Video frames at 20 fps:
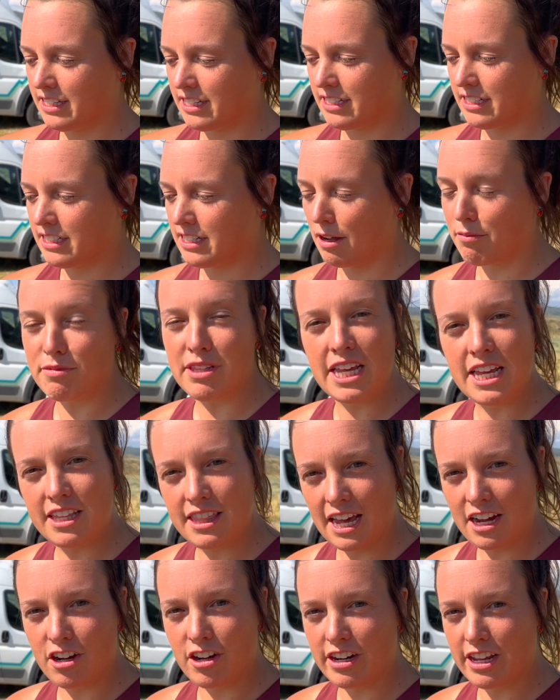something
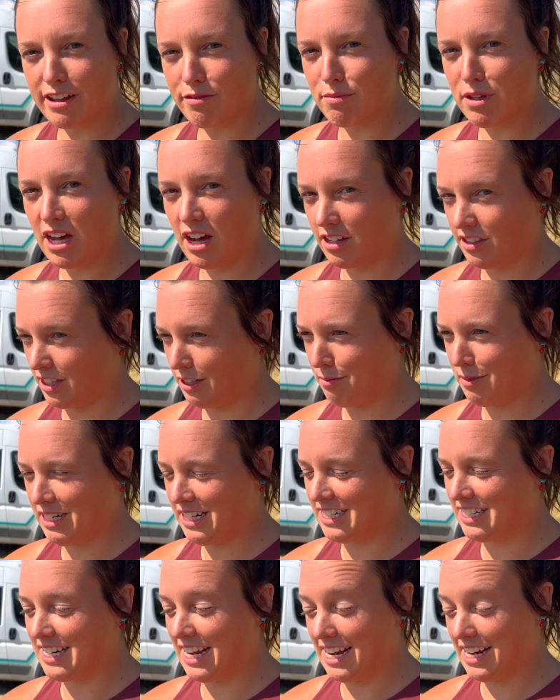that could give me
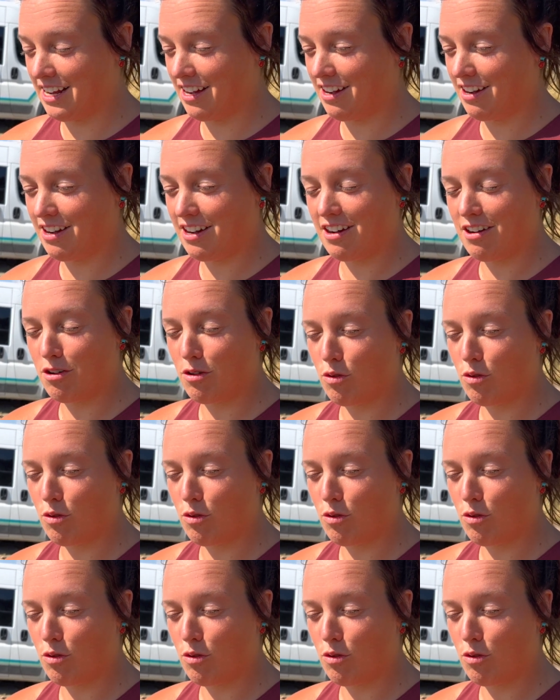unlimited data